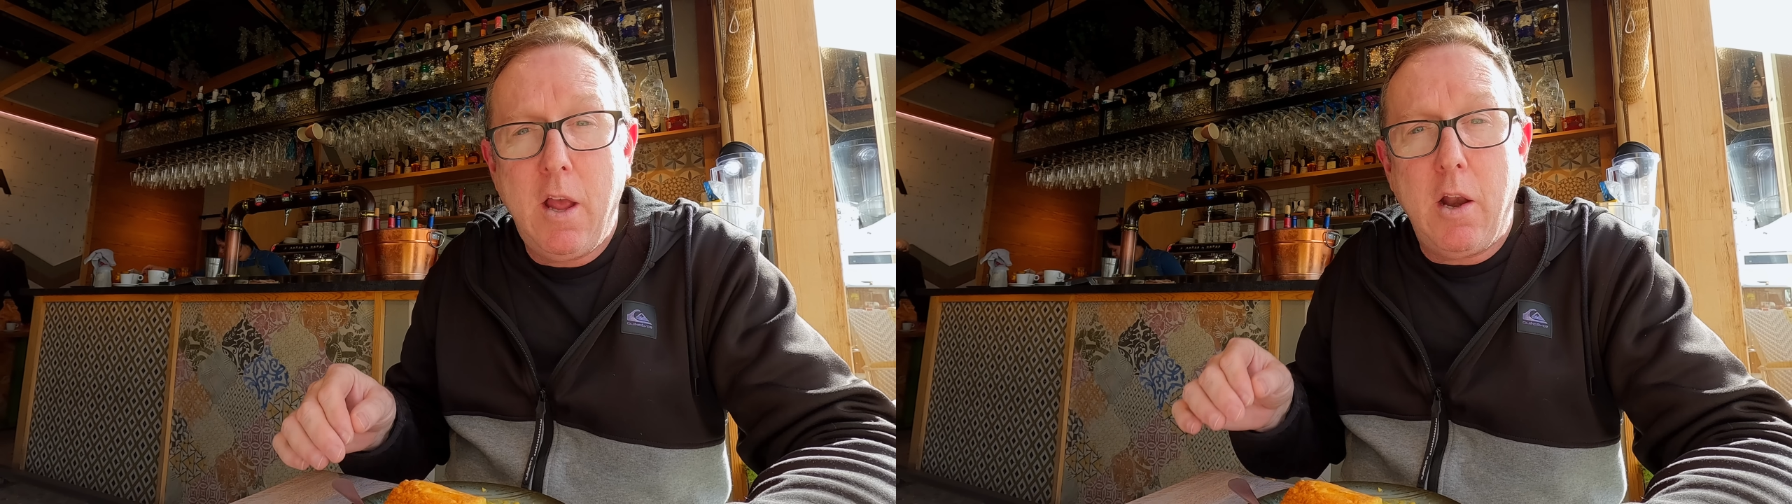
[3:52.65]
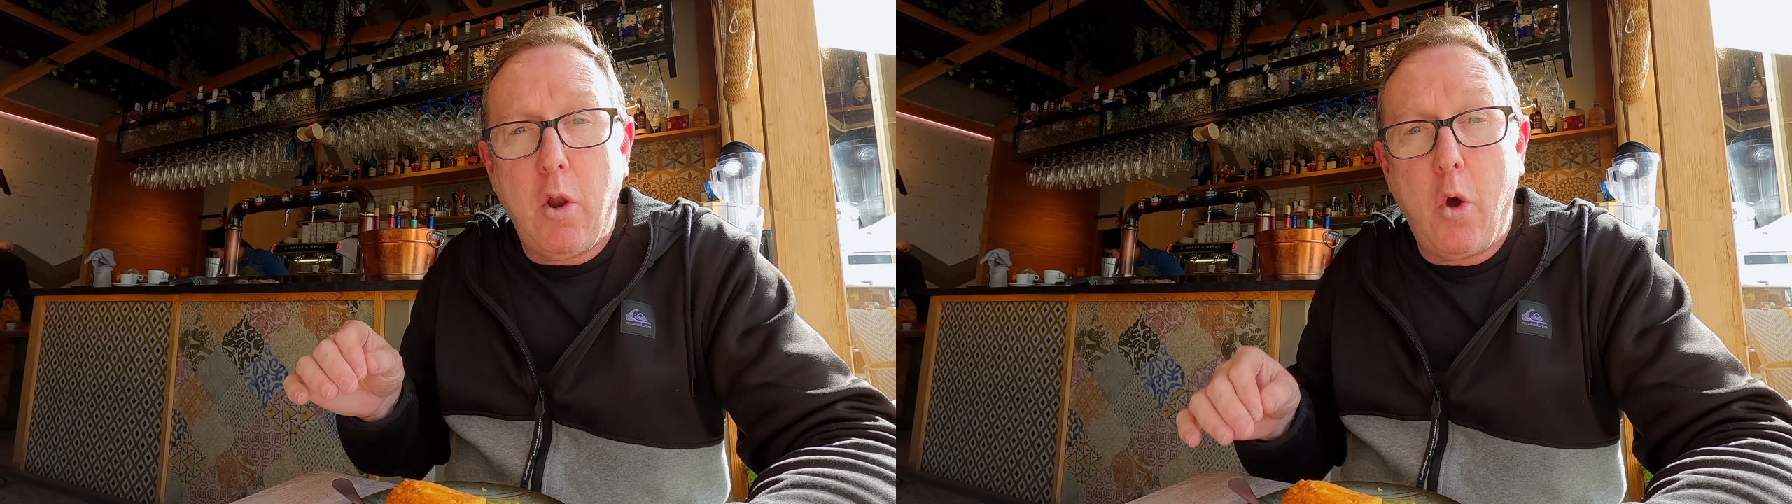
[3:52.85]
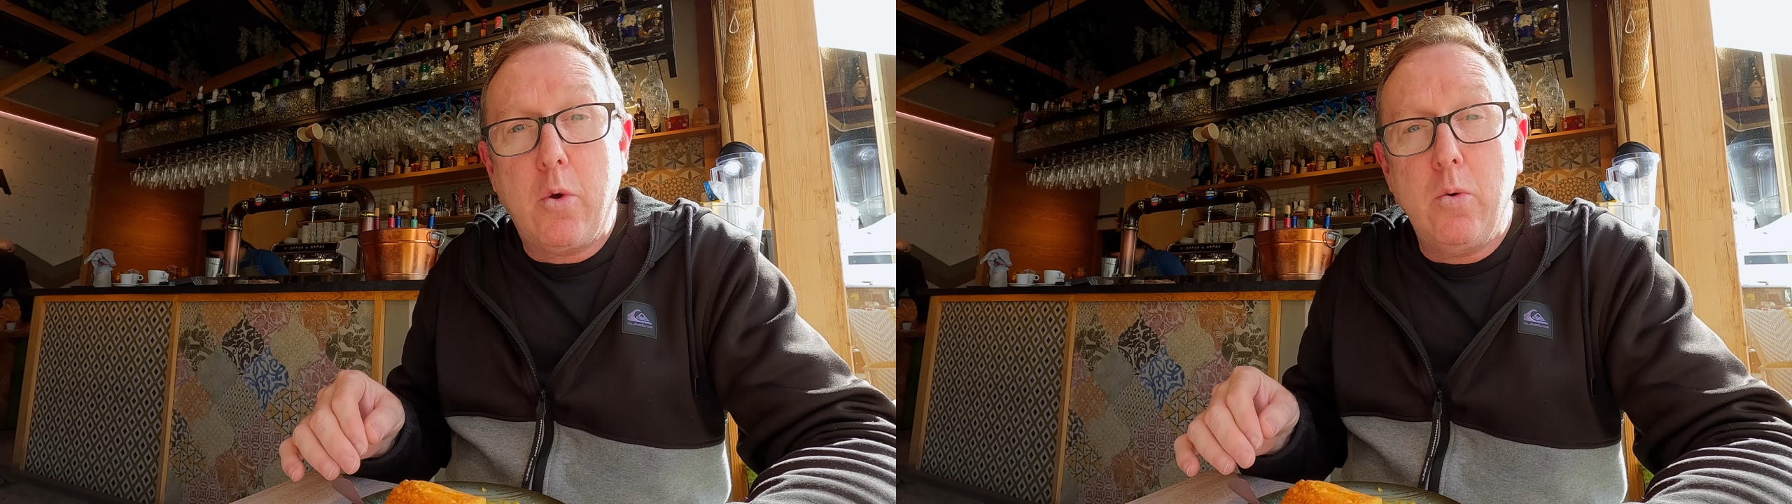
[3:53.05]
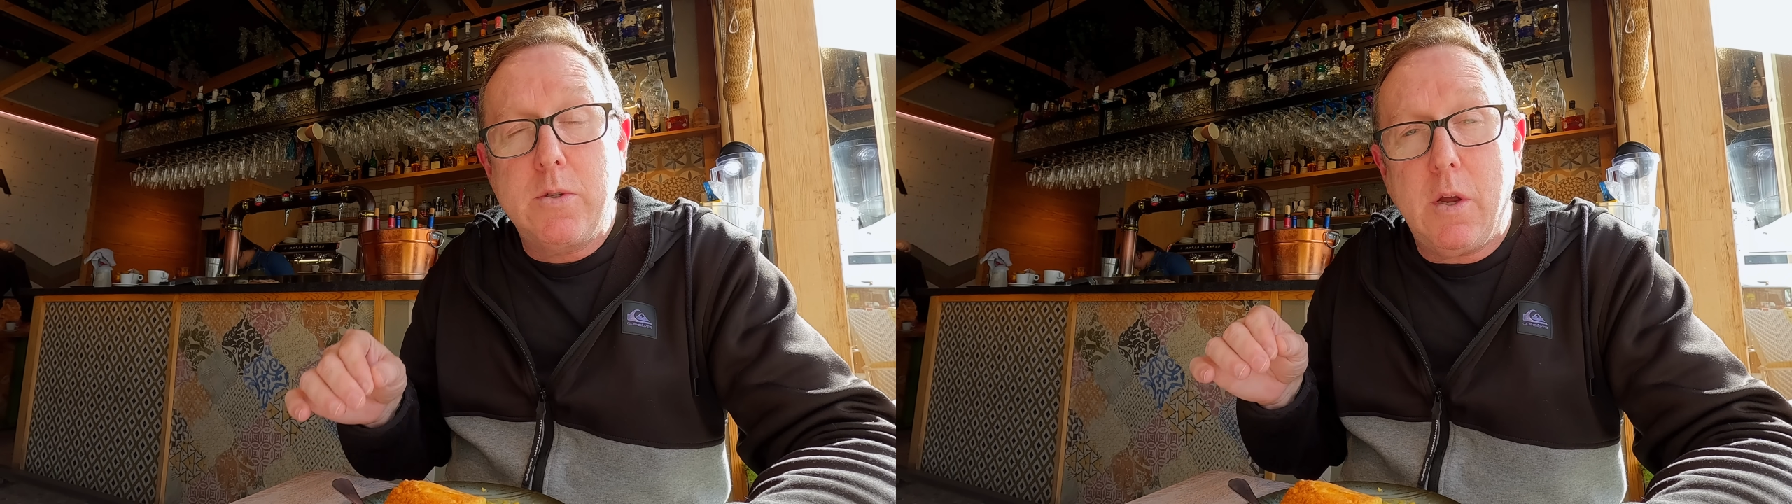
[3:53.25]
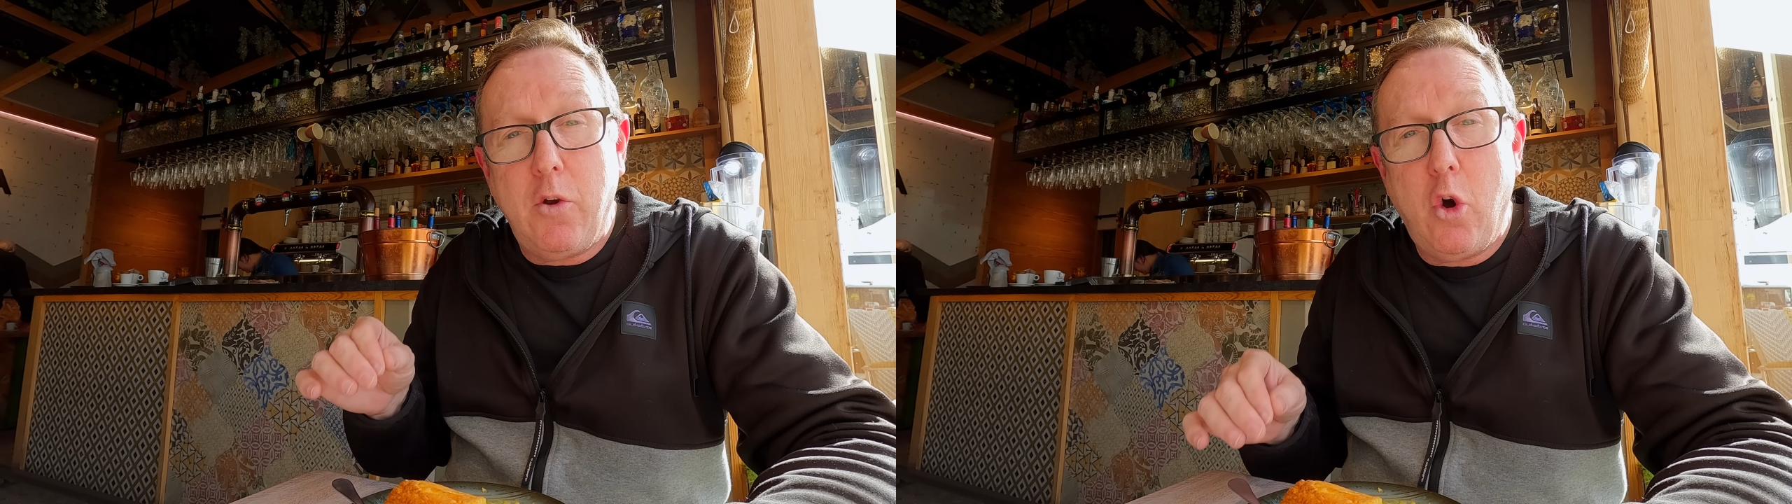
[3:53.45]

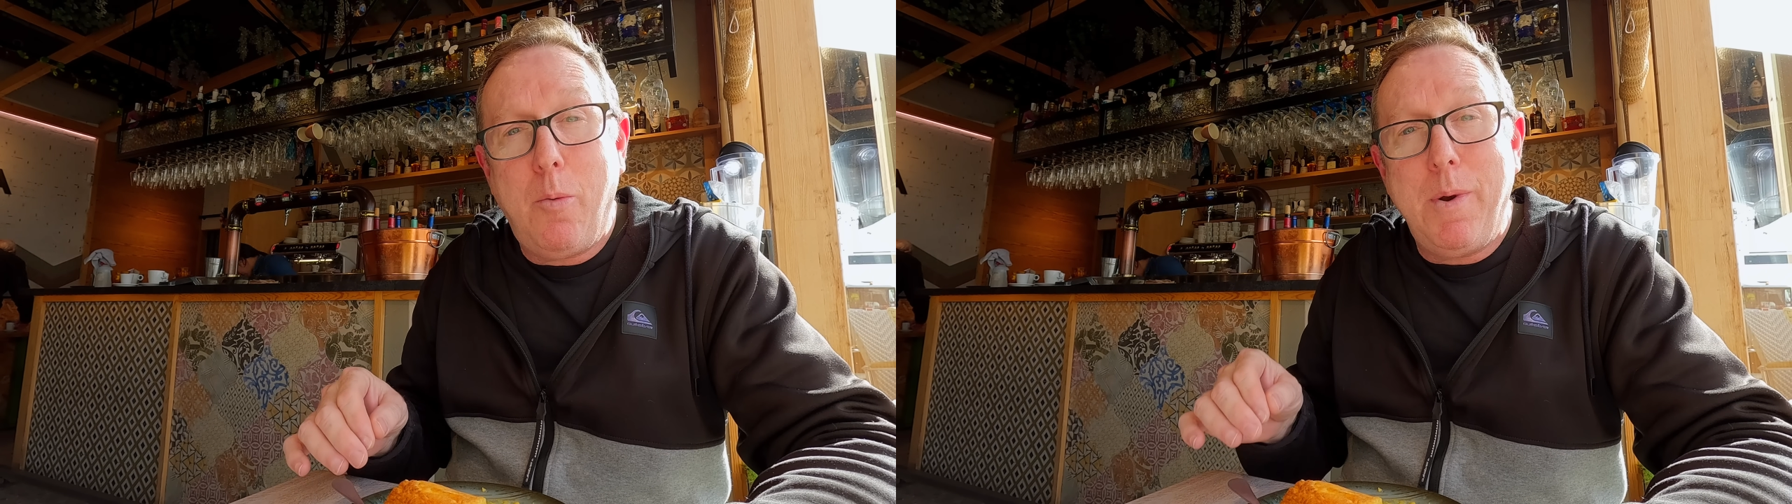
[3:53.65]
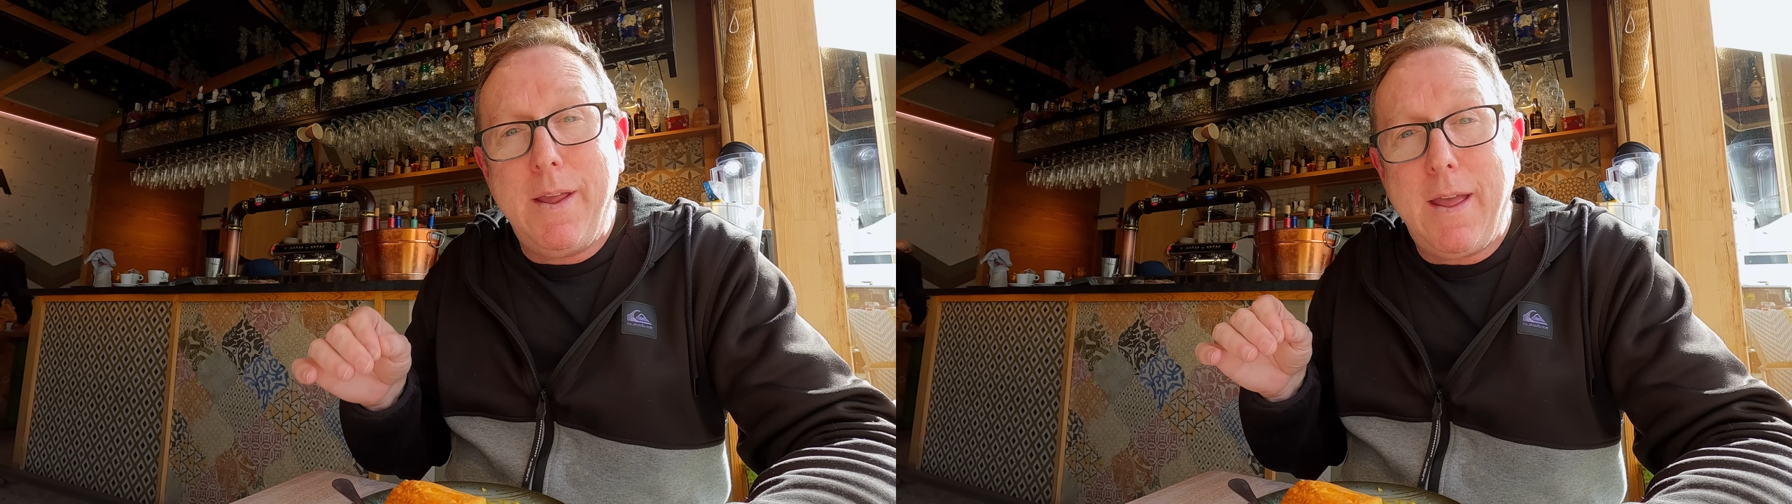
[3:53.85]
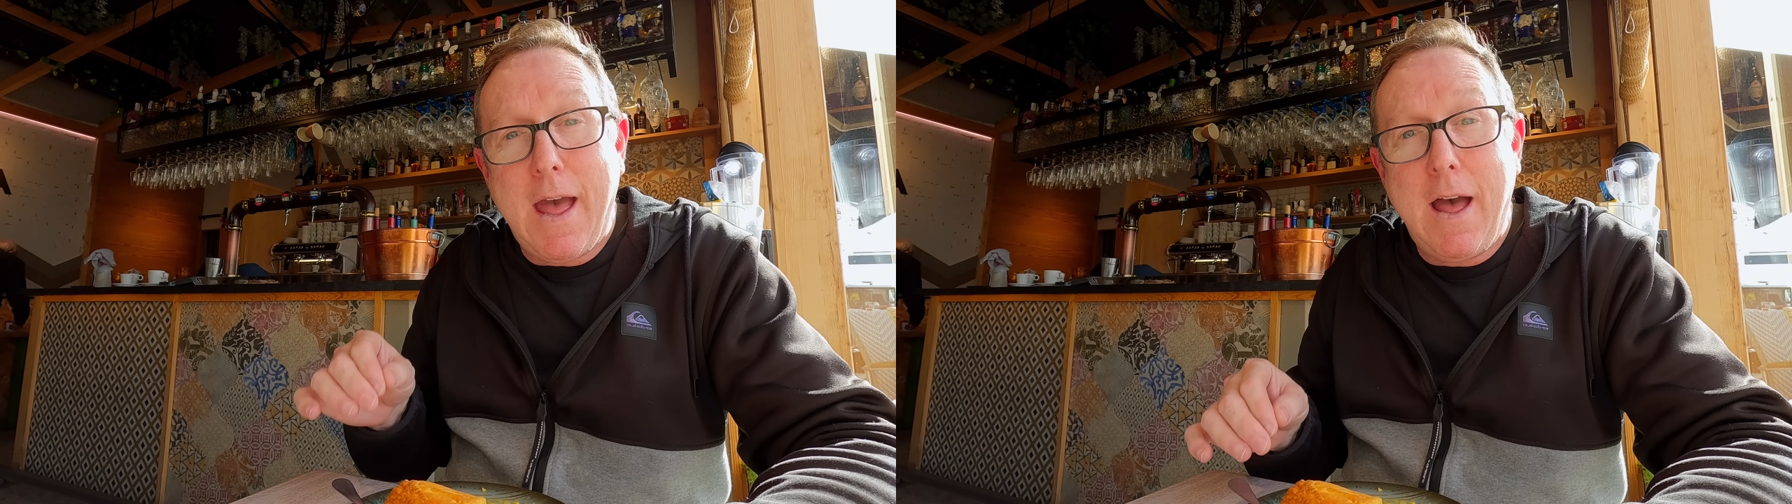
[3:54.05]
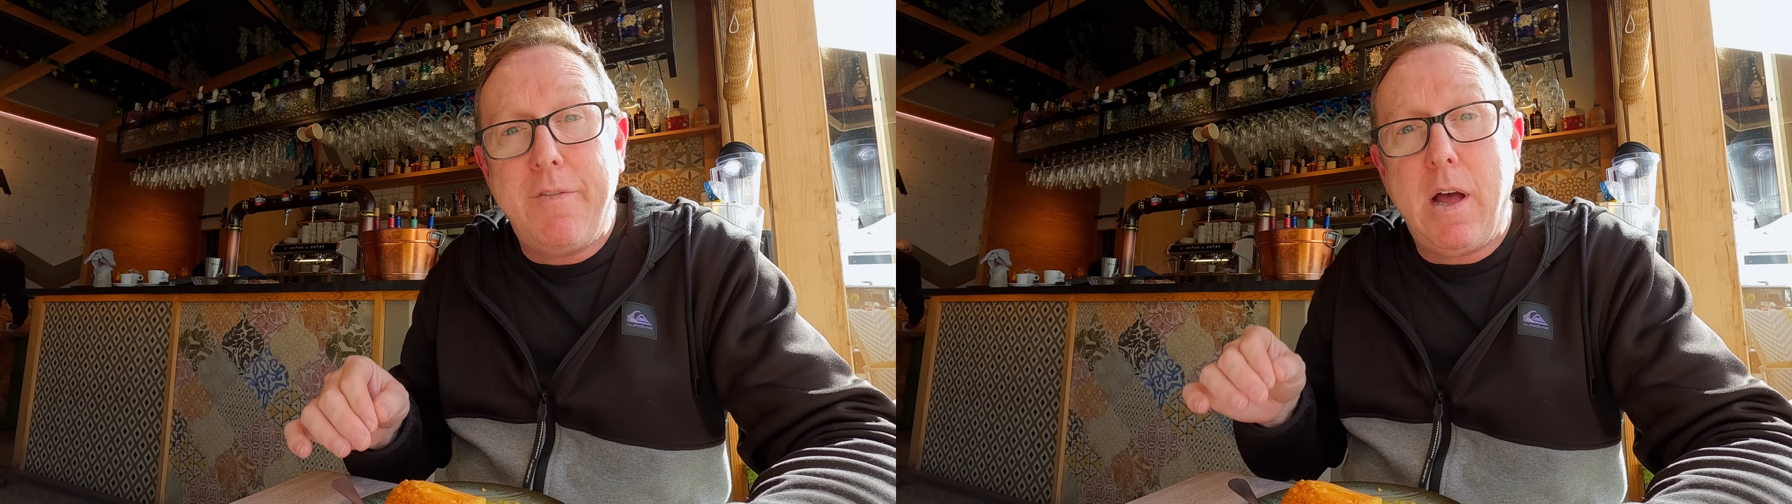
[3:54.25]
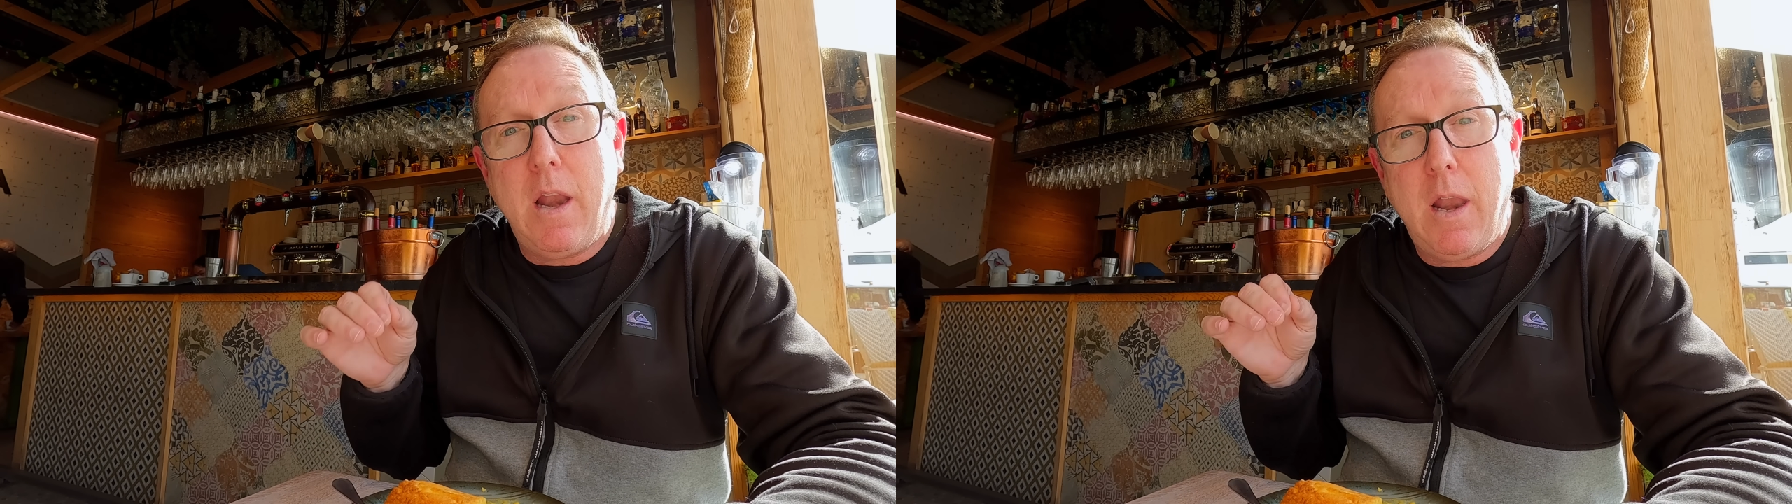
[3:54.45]
locals normally have
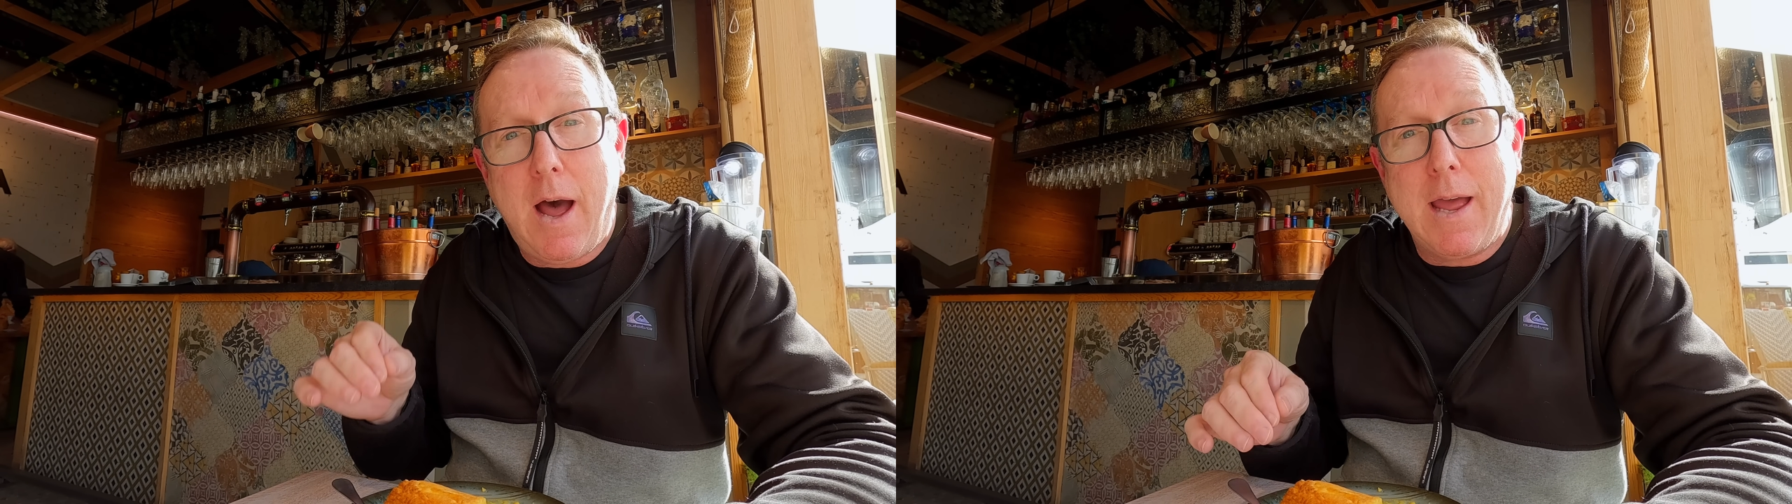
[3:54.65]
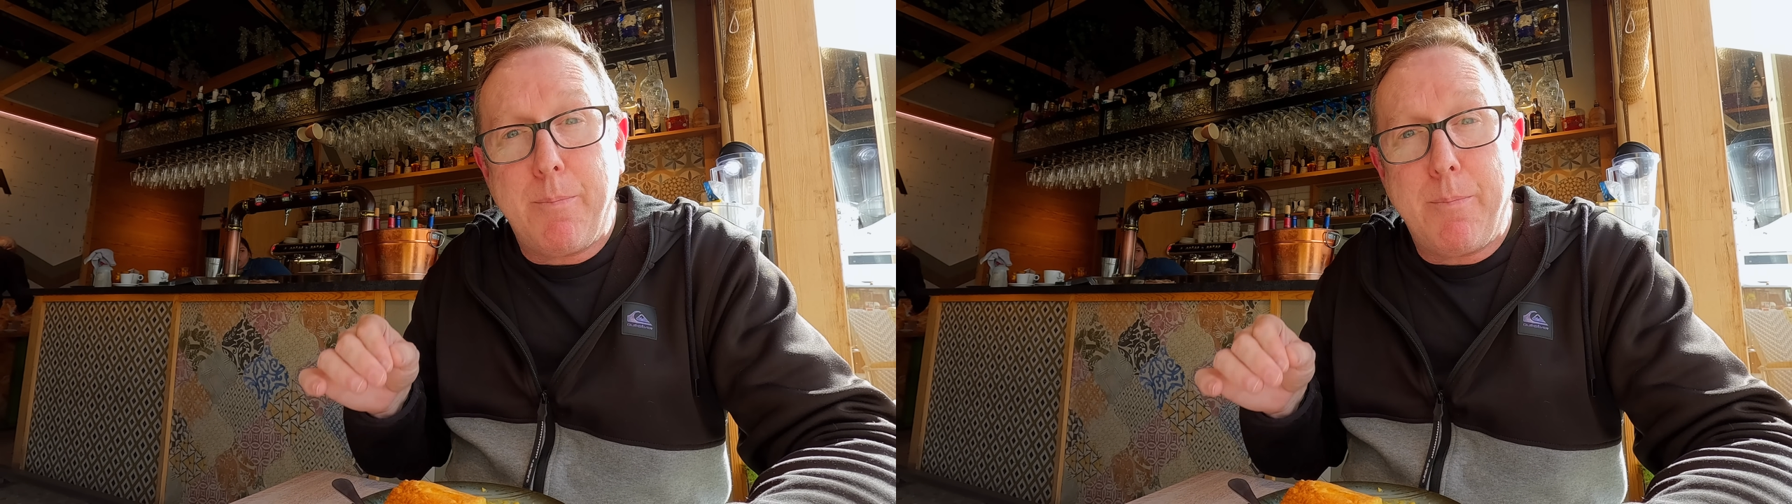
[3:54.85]
a light